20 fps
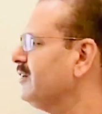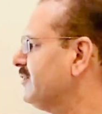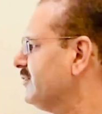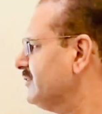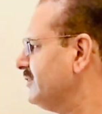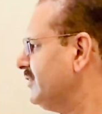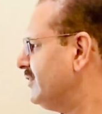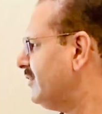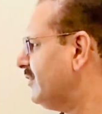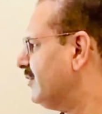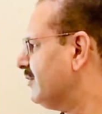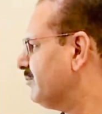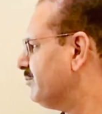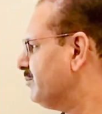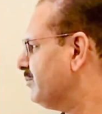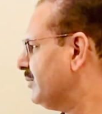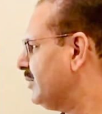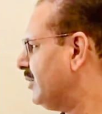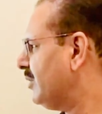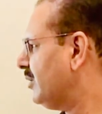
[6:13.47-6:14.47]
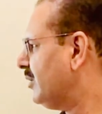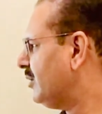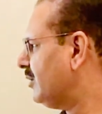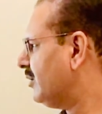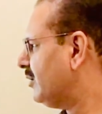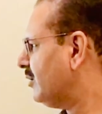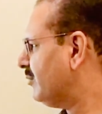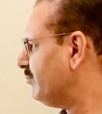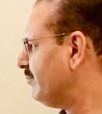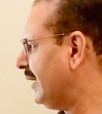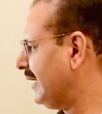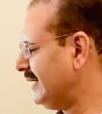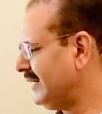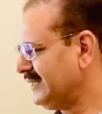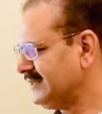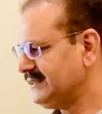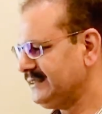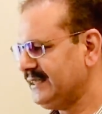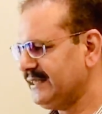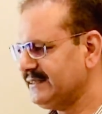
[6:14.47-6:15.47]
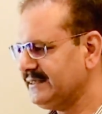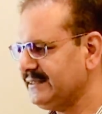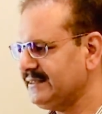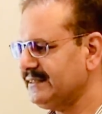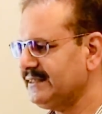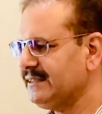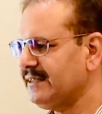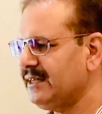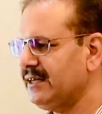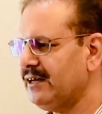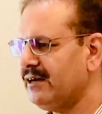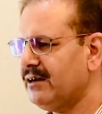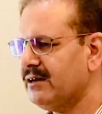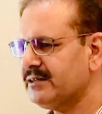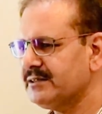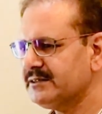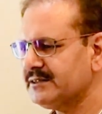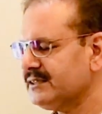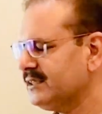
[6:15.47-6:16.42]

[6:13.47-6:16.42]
There are metastases in the lungs.